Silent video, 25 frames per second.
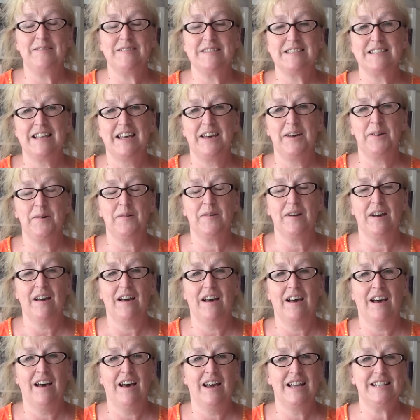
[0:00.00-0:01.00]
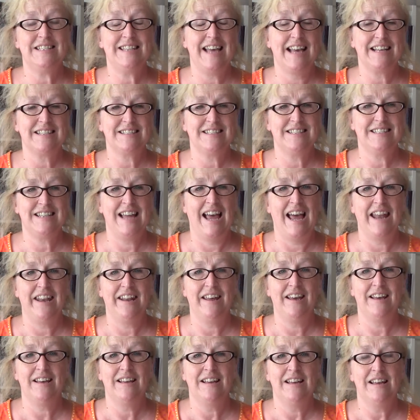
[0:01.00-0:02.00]
So I texted
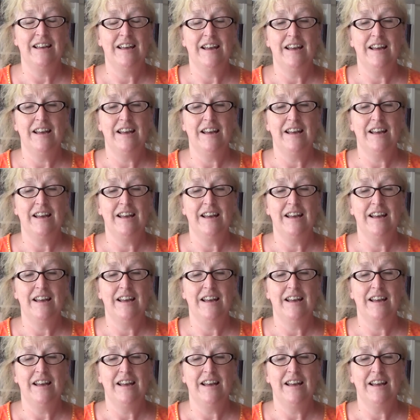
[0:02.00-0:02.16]
Hannah